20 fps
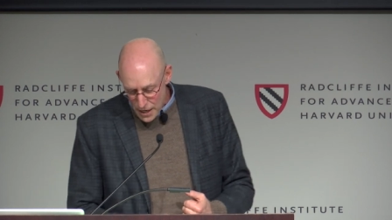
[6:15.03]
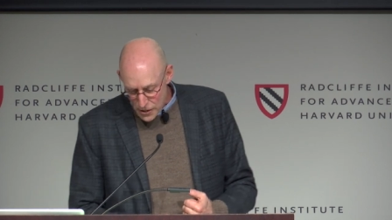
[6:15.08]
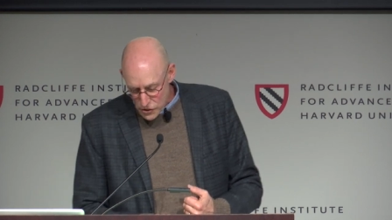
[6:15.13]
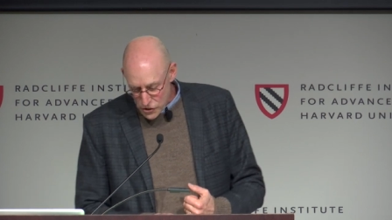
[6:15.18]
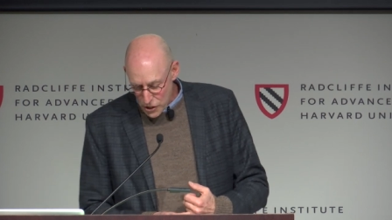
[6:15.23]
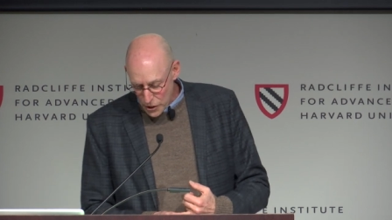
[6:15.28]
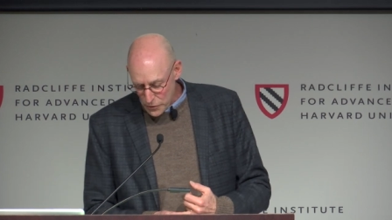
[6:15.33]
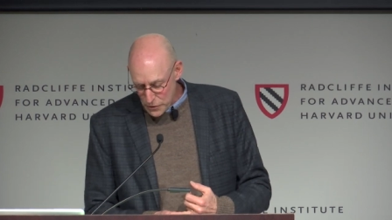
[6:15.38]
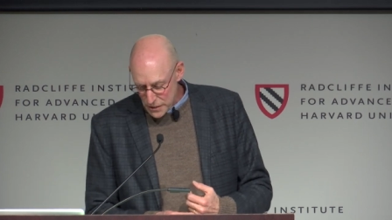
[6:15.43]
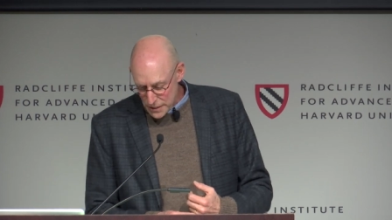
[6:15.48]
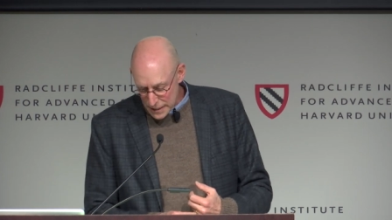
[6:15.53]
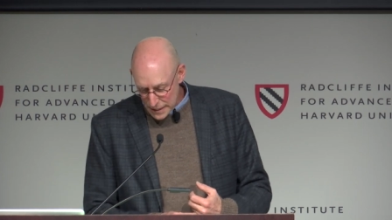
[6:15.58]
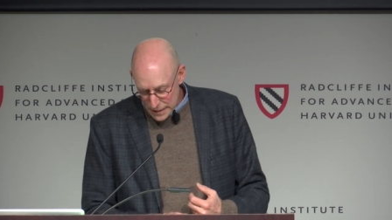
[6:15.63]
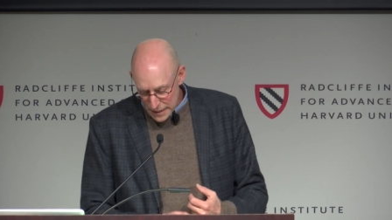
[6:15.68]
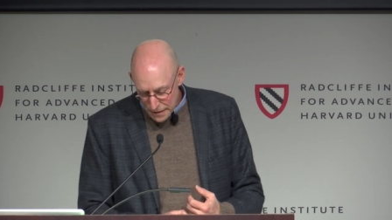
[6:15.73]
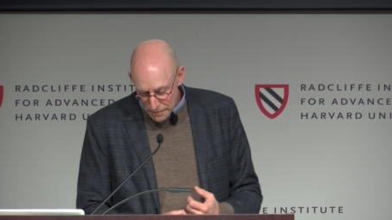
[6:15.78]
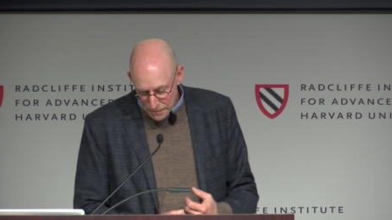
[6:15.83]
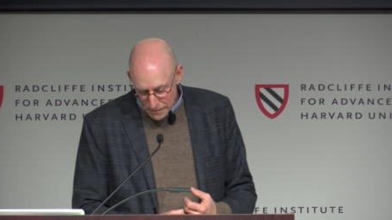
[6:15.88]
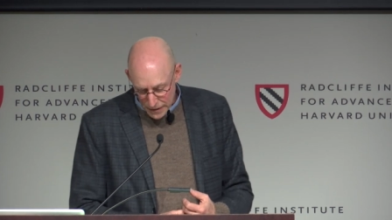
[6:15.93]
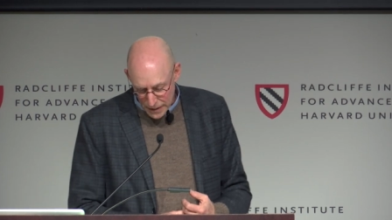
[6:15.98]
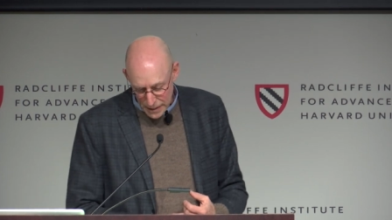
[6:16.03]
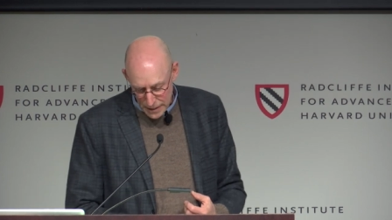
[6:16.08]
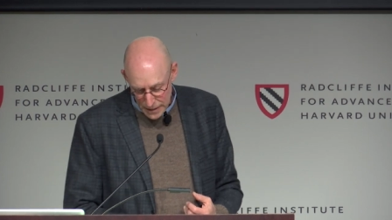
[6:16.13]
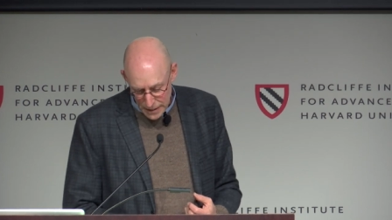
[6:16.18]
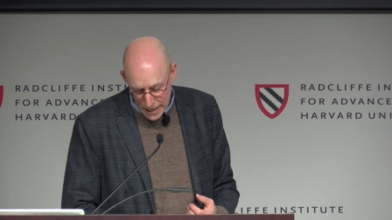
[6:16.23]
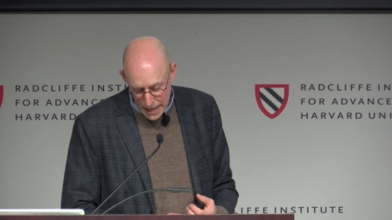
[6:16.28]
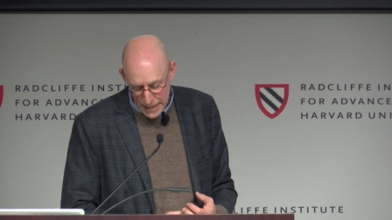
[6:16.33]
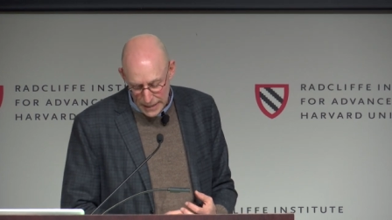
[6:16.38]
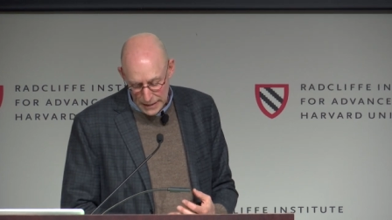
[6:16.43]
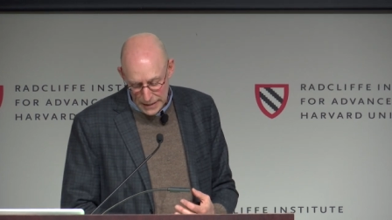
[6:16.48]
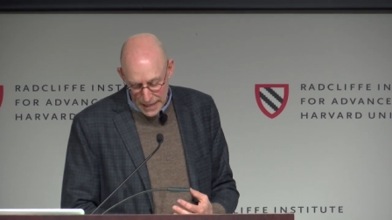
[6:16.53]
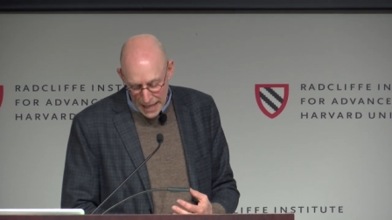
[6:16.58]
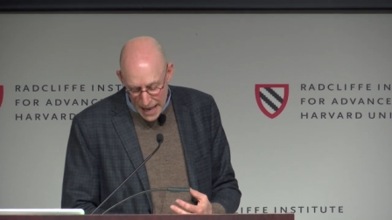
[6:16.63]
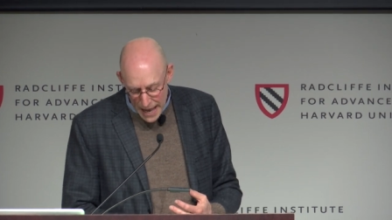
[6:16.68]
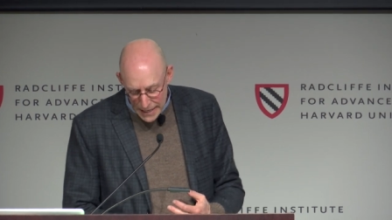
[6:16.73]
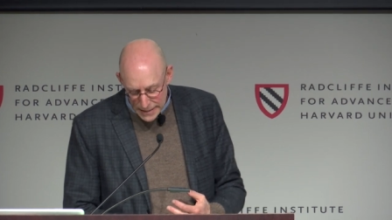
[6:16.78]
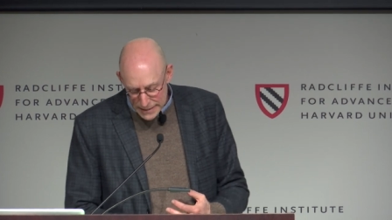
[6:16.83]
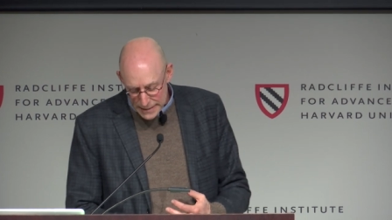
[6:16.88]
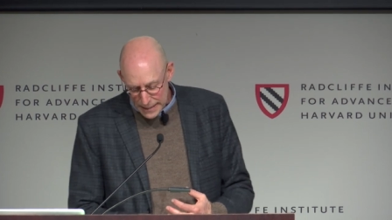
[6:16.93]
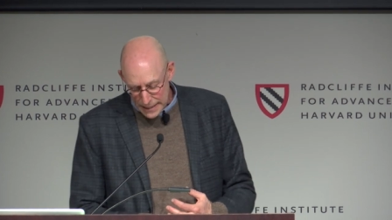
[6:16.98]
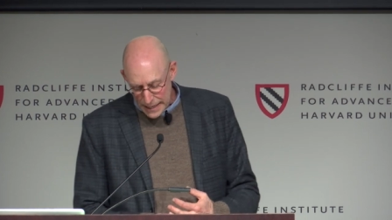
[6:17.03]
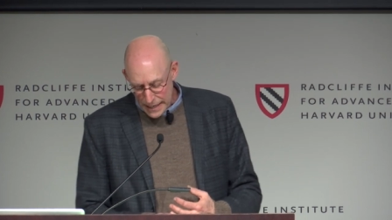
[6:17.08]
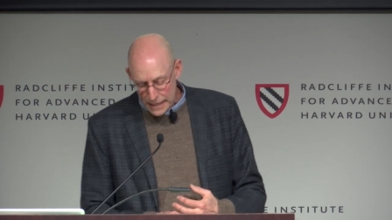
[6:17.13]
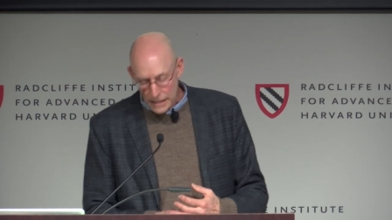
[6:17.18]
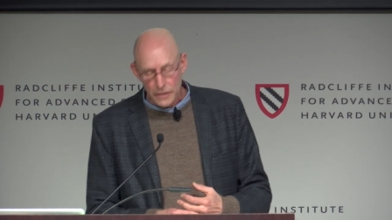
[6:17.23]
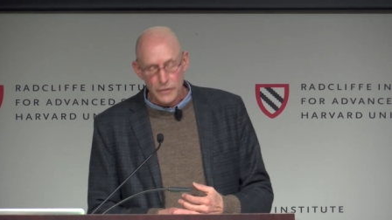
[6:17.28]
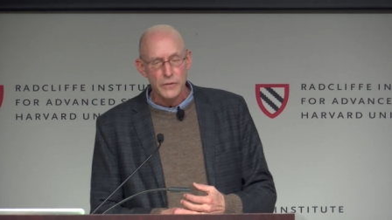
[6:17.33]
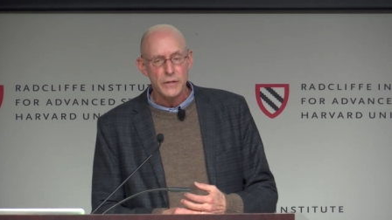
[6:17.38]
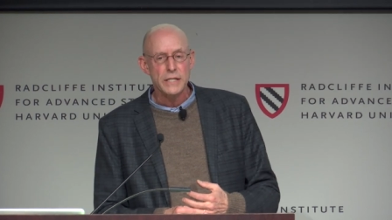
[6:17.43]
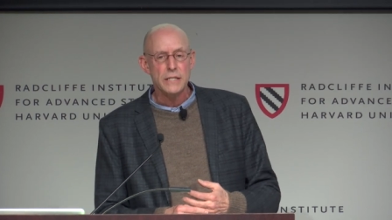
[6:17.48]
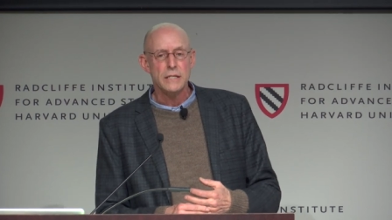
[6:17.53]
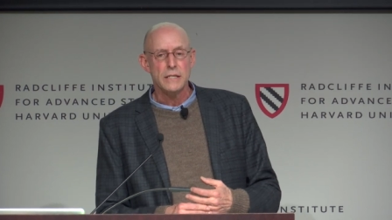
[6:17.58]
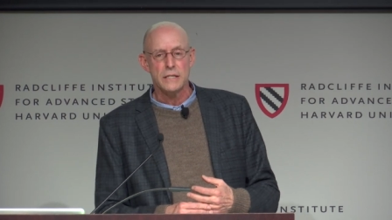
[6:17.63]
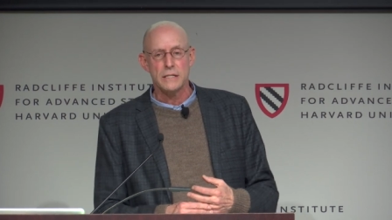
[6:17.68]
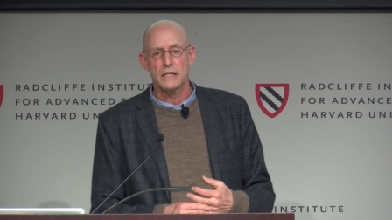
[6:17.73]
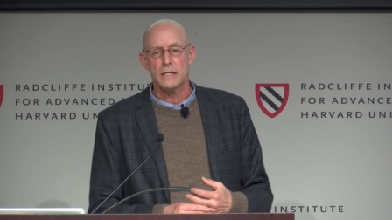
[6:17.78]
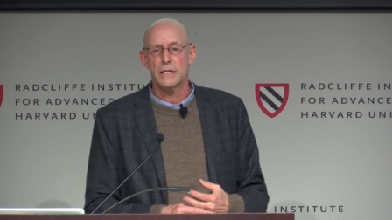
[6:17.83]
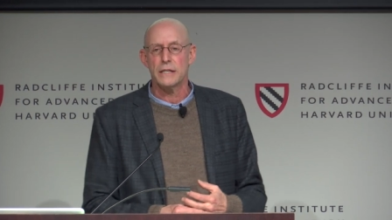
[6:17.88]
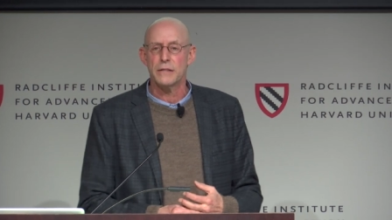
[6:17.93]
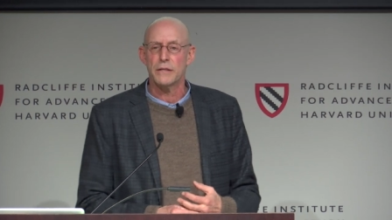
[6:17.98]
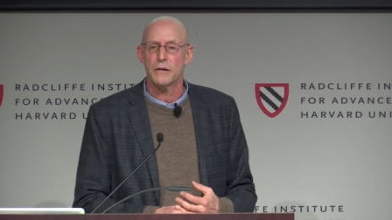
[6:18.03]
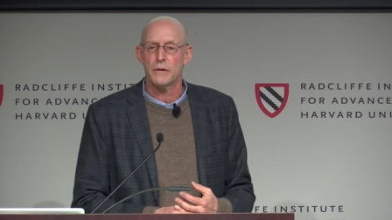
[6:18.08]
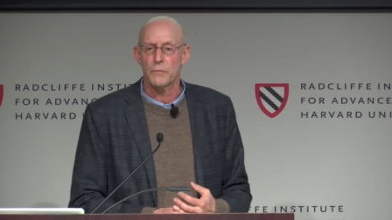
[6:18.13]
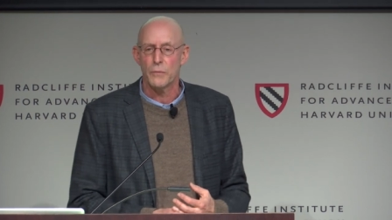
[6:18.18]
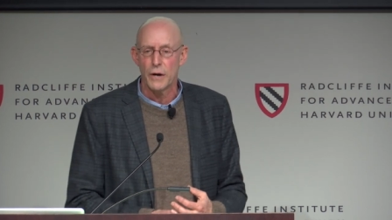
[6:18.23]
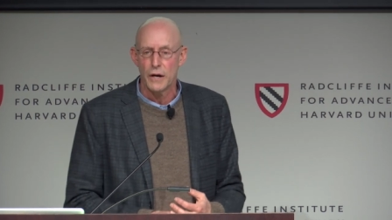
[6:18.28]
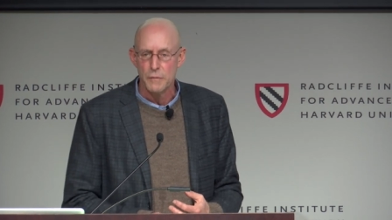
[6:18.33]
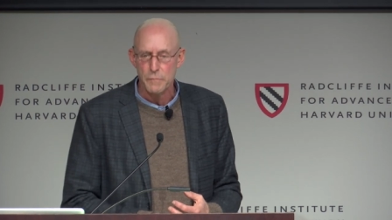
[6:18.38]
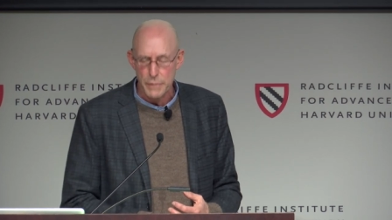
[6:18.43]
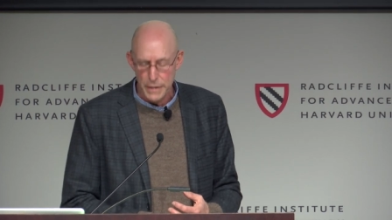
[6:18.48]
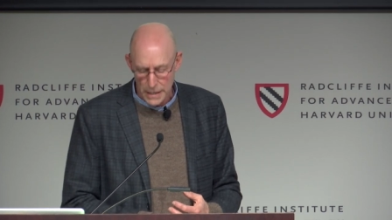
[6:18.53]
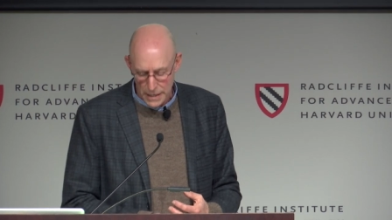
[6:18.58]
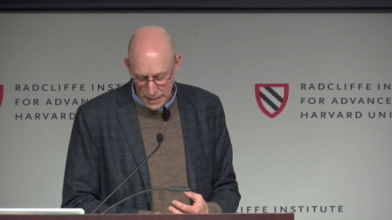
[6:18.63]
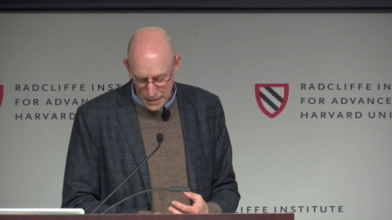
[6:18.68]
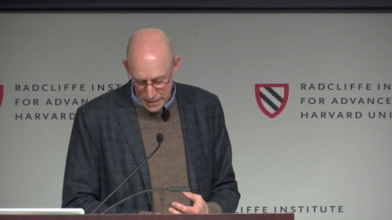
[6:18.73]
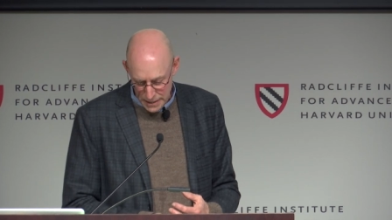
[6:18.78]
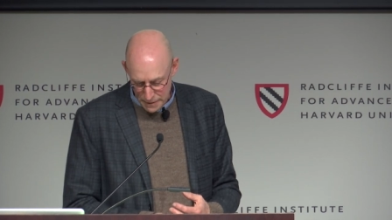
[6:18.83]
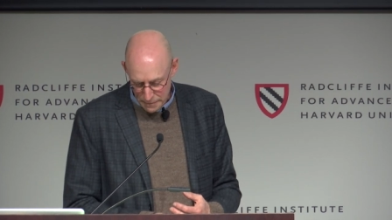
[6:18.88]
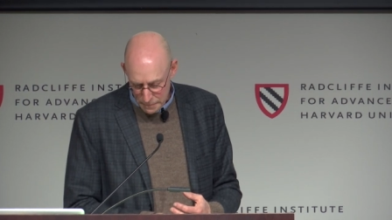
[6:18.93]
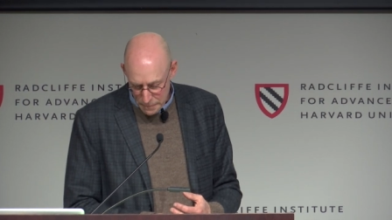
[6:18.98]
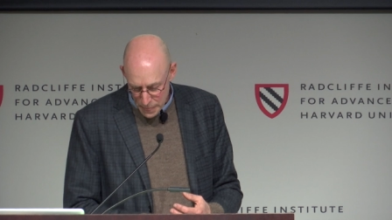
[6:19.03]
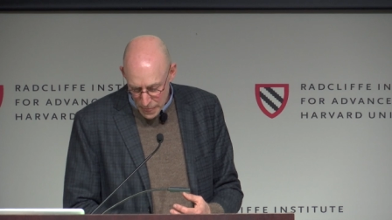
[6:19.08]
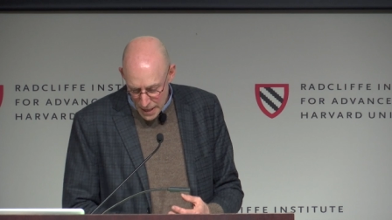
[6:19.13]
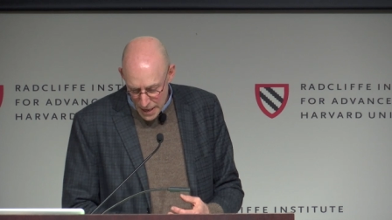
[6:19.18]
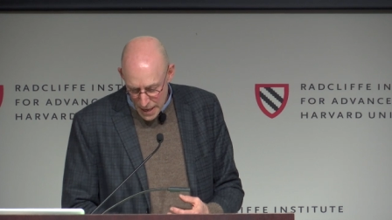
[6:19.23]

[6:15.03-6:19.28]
showed significant and lasting increases in their well being